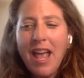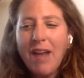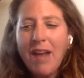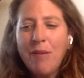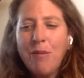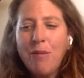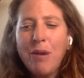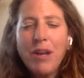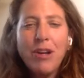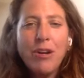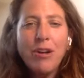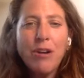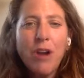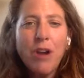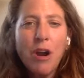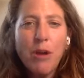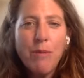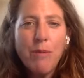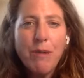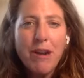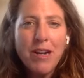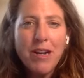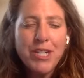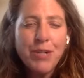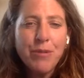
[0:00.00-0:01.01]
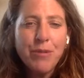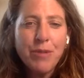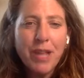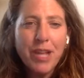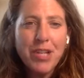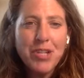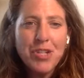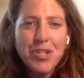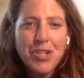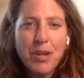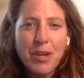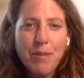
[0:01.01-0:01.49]
And what your co-parenting
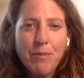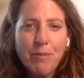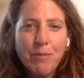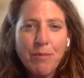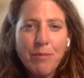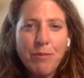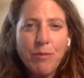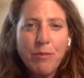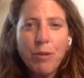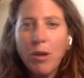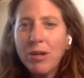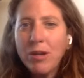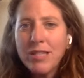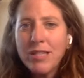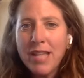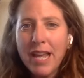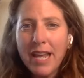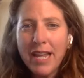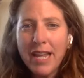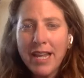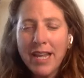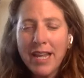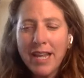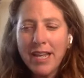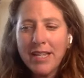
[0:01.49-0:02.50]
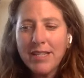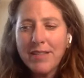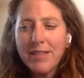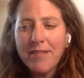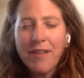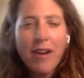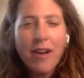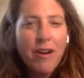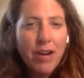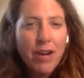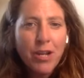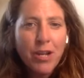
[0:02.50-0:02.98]
relationship looks like is
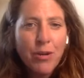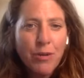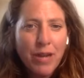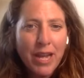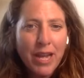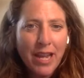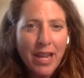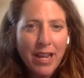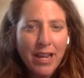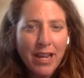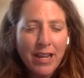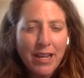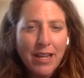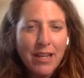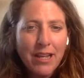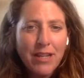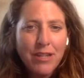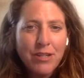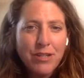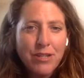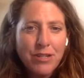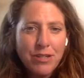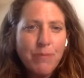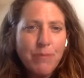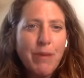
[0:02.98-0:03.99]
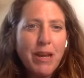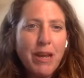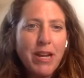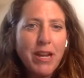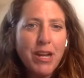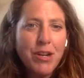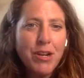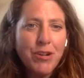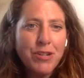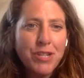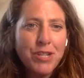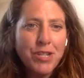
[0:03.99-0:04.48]
very unique
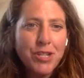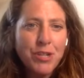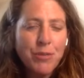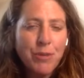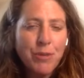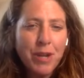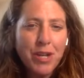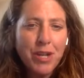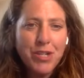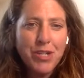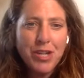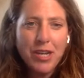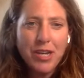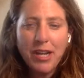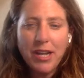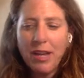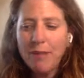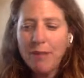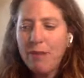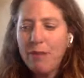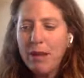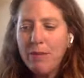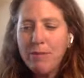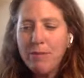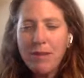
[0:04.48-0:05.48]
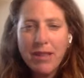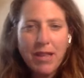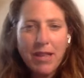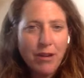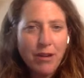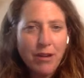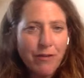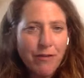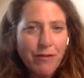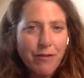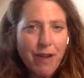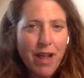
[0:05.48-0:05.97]
depending on your situation. It might be that
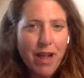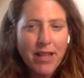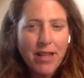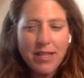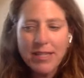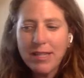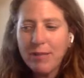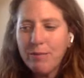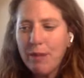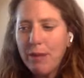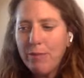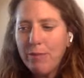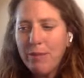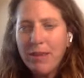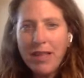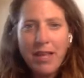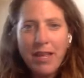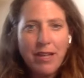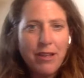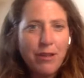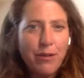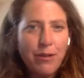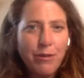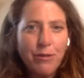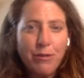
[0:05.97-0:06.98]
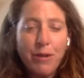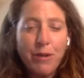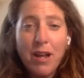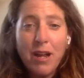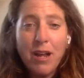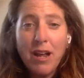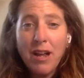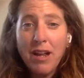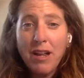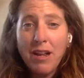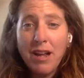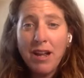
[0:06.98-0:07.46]
you're friends. It might be that you
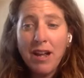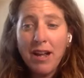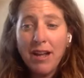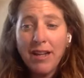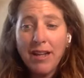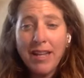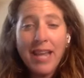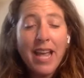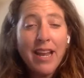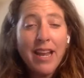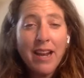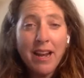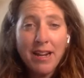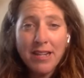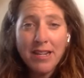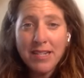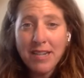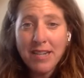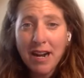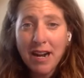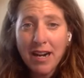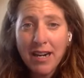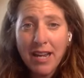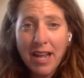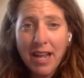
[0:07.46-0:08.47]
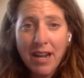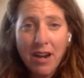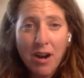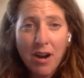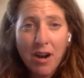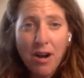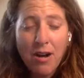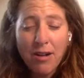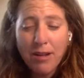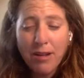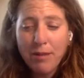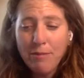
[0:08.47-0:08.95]
cannot talk at
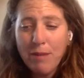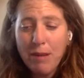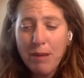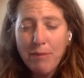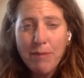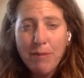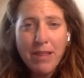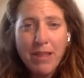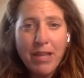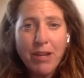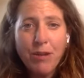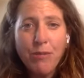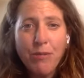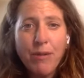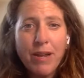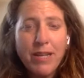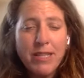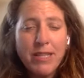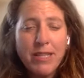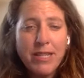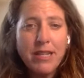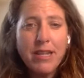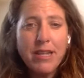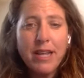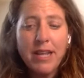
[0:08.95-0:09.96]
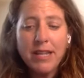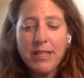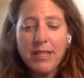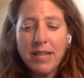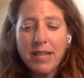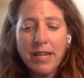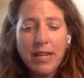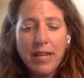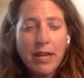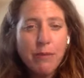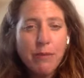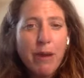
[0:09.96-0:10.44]
all. It might be that you're raising kids
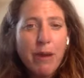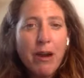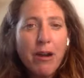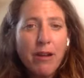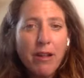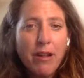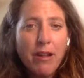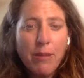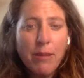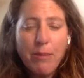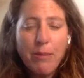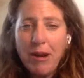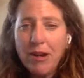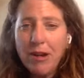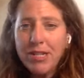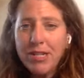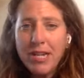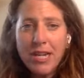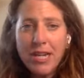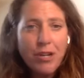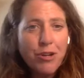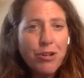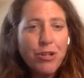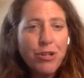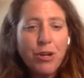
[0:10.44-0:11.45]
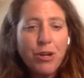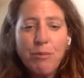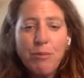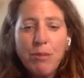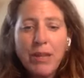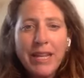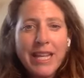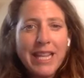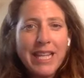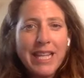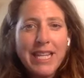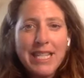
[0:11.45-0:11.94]
like in parallel parenting and you're
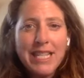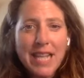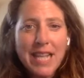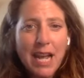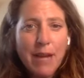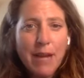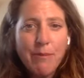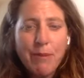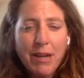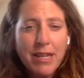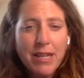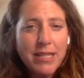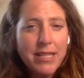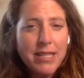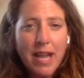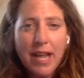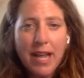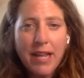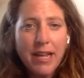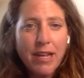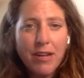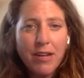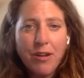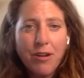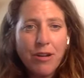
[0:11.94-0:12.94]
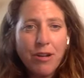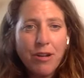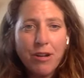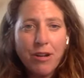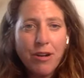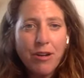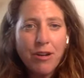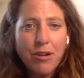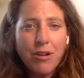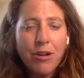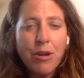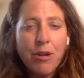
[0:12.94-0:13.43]
completely side by side and
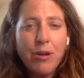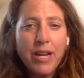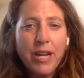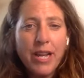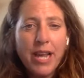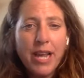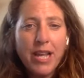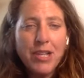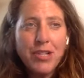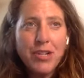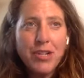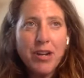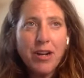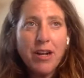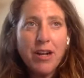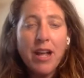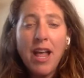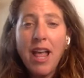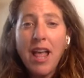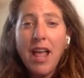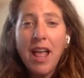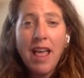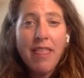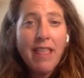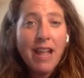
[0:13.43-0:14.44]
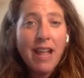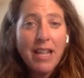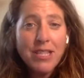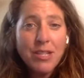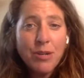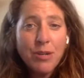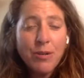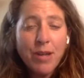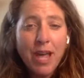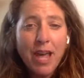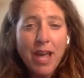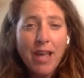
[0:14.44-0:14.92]
you don't engage at all. And
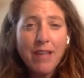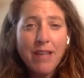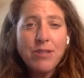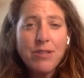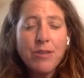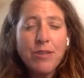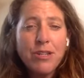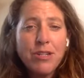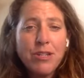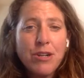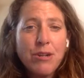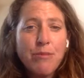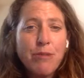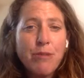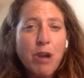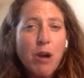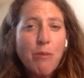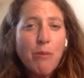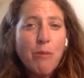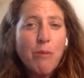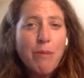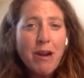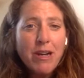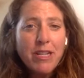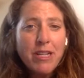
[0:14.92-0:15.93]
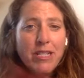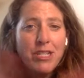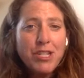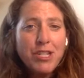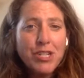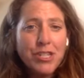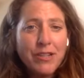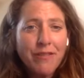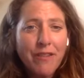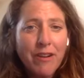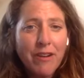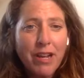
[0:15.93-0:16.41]
that's okay. So the term co-parent is
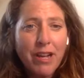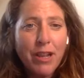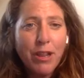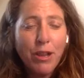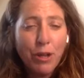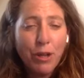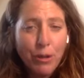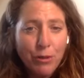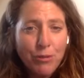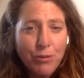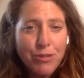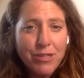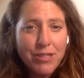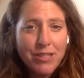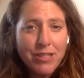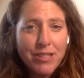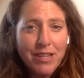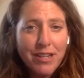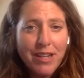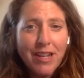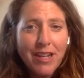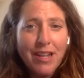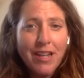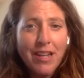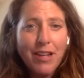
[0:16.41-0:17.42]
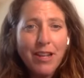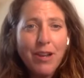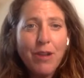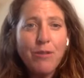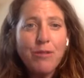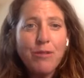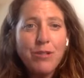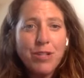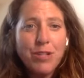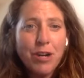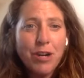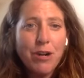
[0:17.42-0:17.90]
just a very loose,
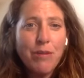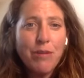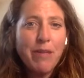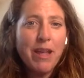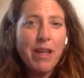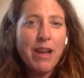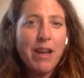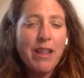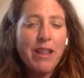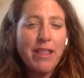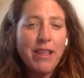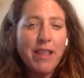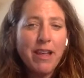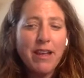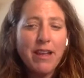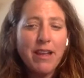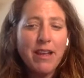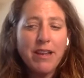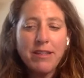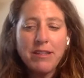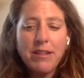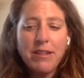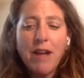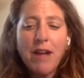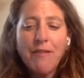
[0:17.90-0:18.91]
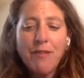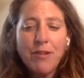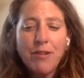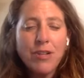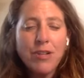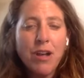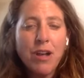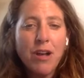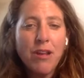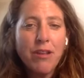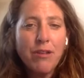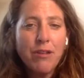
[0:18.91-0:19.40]
term that
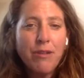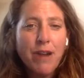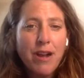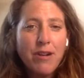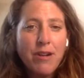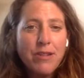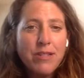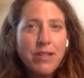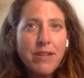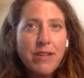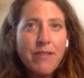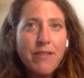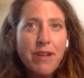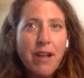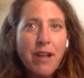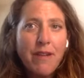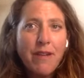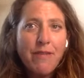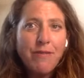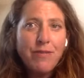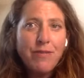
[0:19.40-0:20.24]
covers all the grounds of